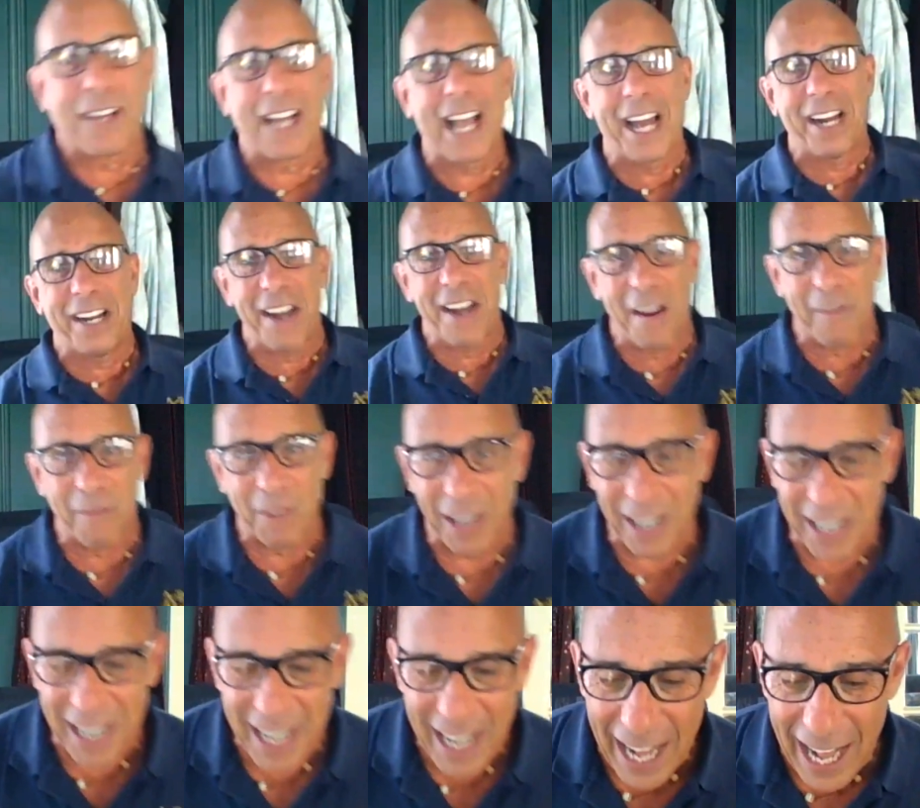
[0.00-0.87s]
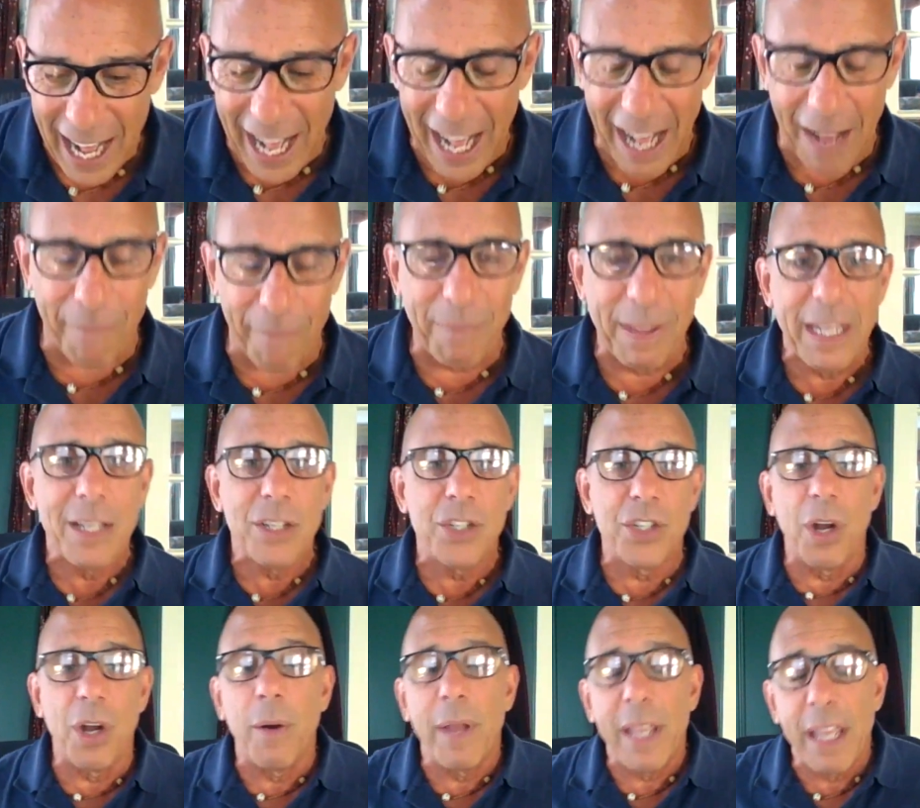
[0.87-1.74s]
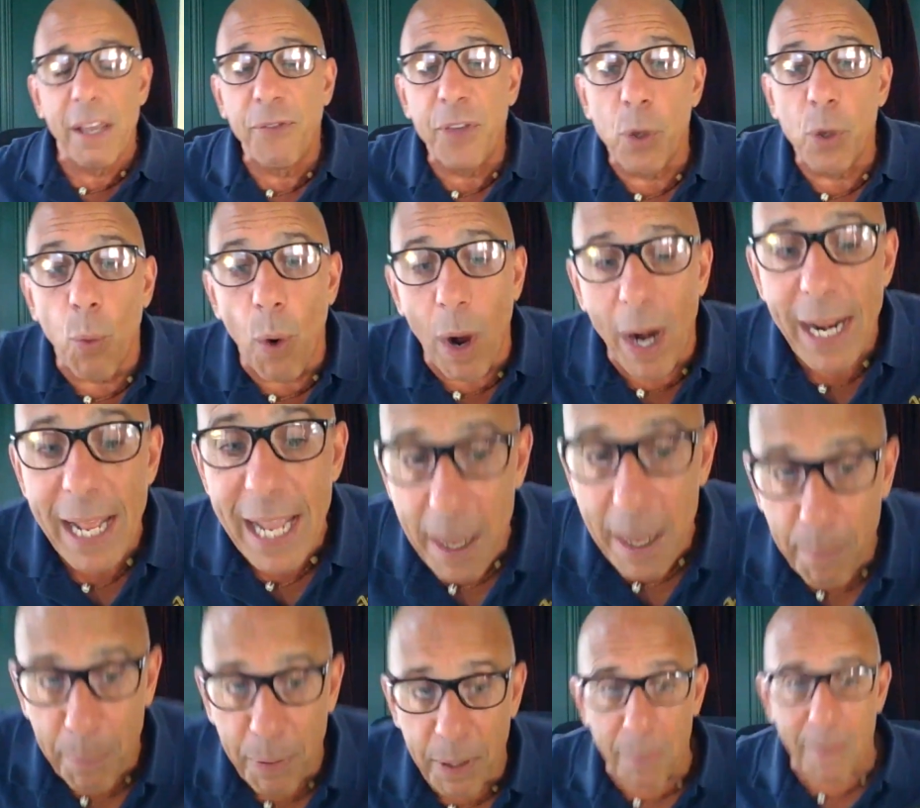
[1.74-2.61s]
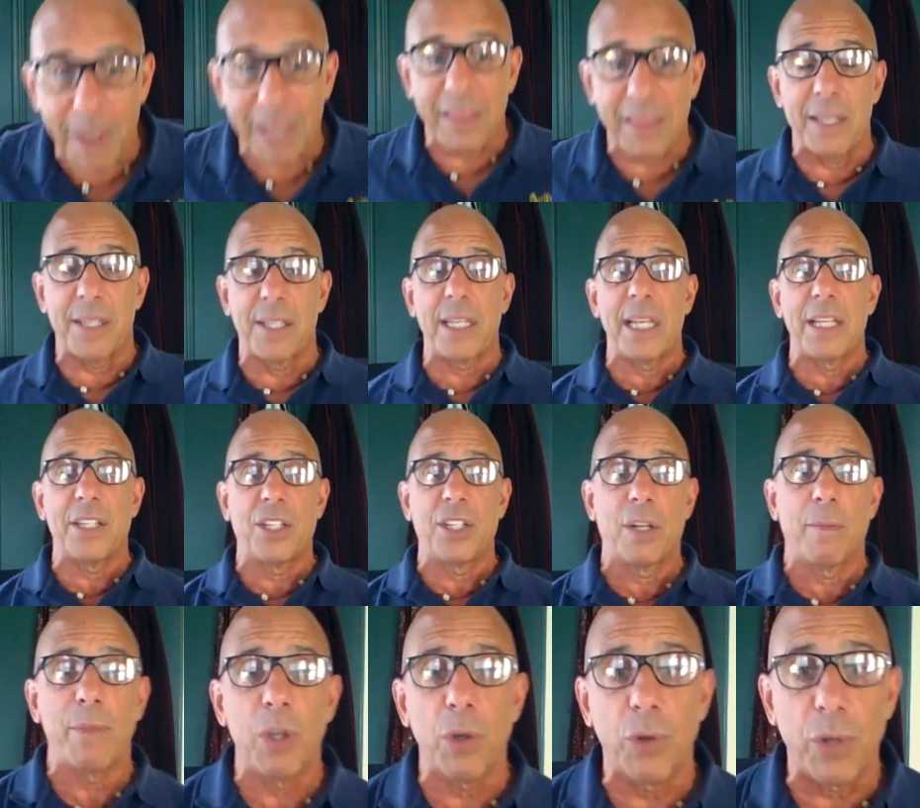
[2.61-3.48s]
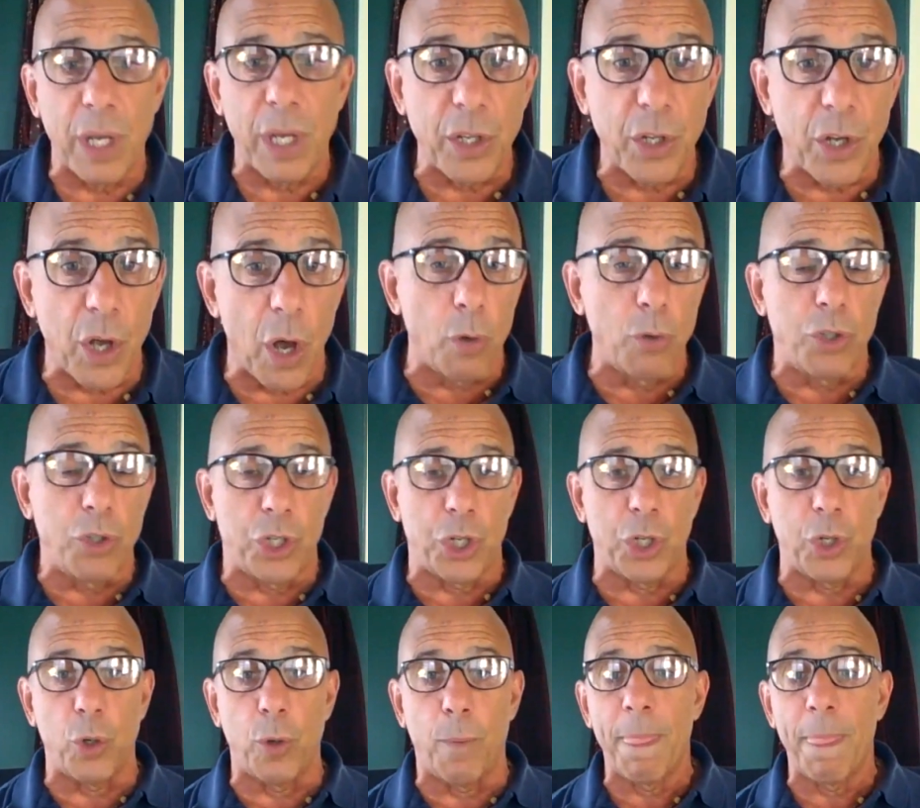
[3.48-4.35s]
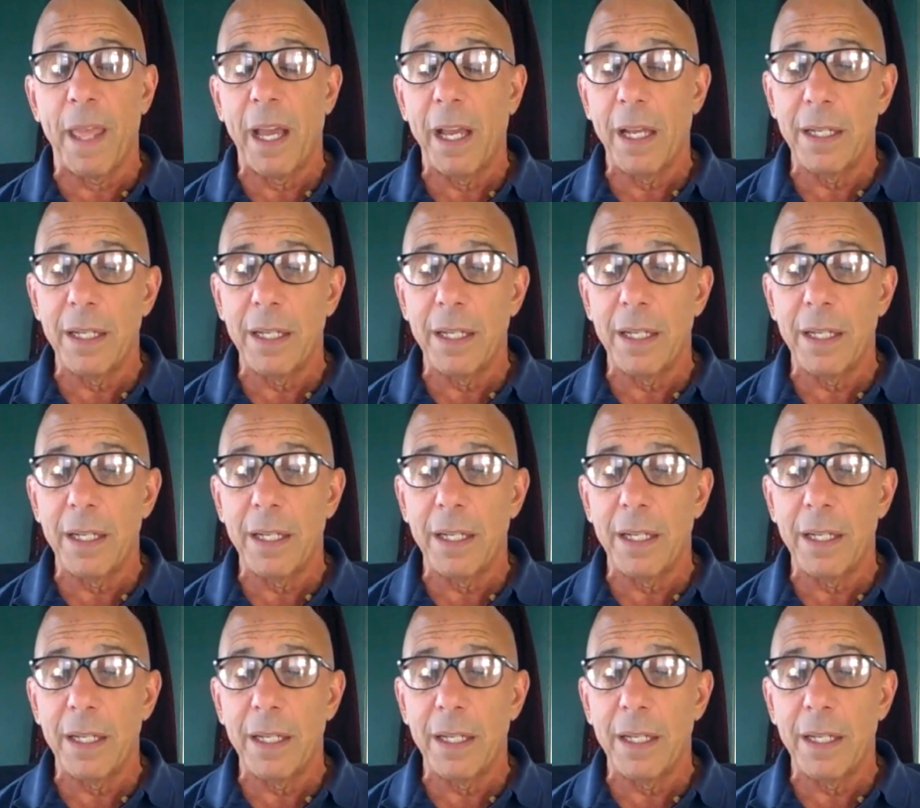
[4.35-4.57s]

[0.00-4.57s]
Forgot a number. So if you want to implement the system, you can go to